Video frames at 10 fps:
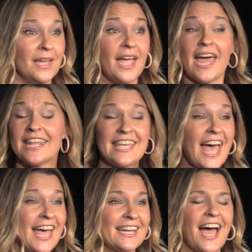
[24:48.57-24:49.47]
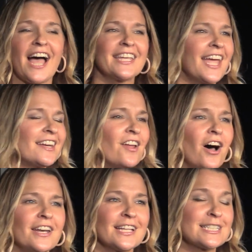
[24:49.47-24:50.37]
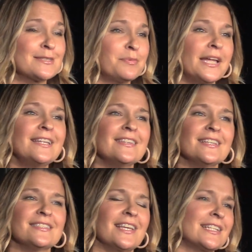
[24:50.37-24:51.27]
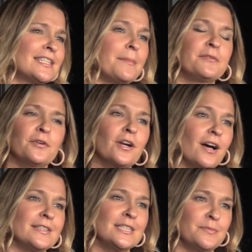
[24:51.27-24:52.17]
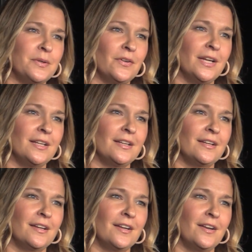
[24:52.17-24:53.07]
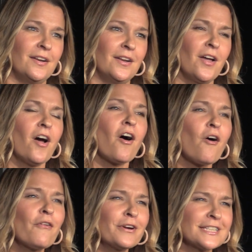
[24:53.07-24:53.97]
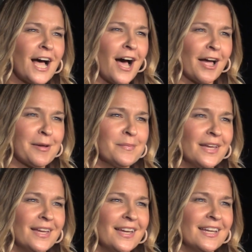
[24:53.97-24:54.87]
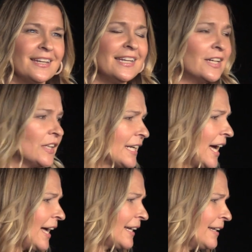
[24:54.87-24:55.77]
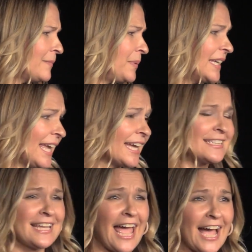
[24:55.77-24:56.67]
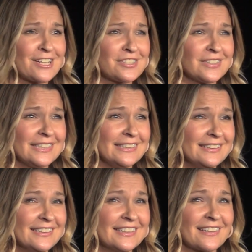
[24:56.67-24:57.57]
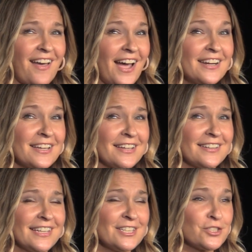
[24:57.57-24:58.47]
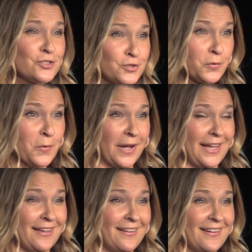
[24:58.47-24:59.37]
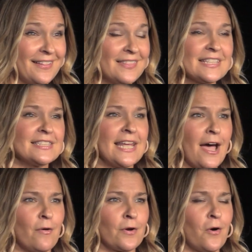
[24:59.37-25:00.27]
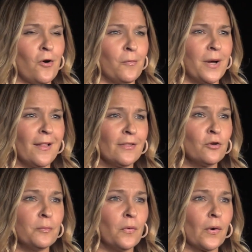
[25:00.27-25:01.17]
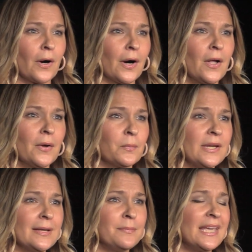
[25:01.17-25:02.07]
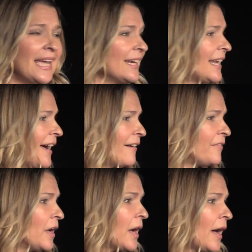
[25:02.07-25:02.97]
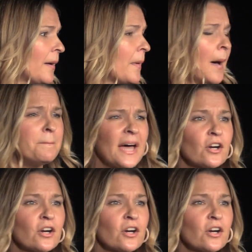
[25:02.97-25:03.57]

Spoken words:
and again, I cannot explain this except for God's Spirit. Over time, Neil and I began to actually kind of enjoy this townhome a little more. We began to have a better